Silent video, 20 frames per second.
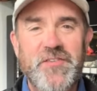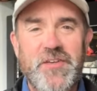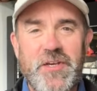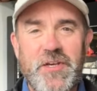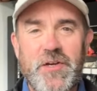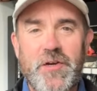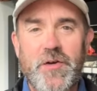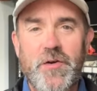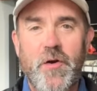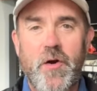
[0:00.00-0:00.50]

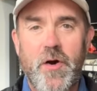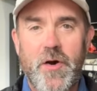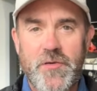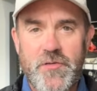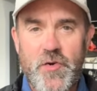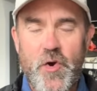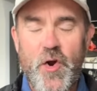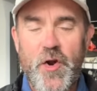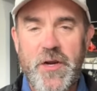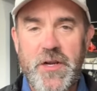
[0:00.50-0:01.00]
Gear On
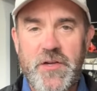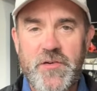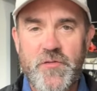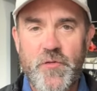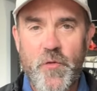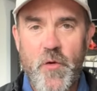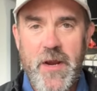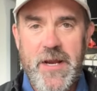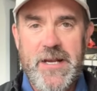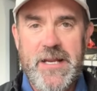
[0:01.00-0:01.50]
Target
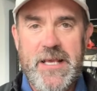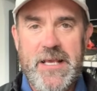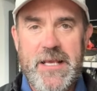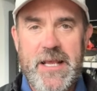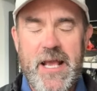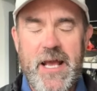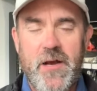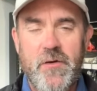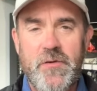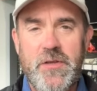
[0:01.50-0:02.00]
Training
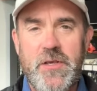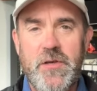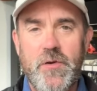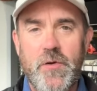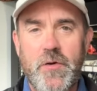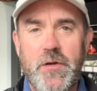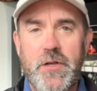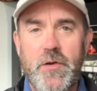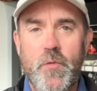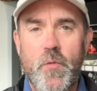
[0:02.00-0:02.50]
out
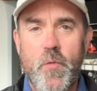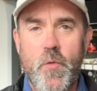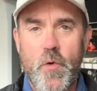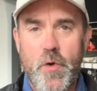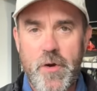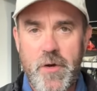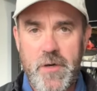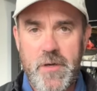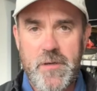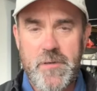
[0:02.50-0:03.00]
here in
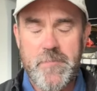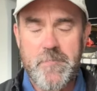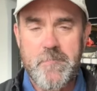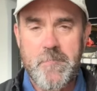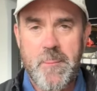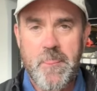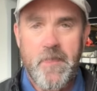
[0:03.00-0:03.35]
Oregon.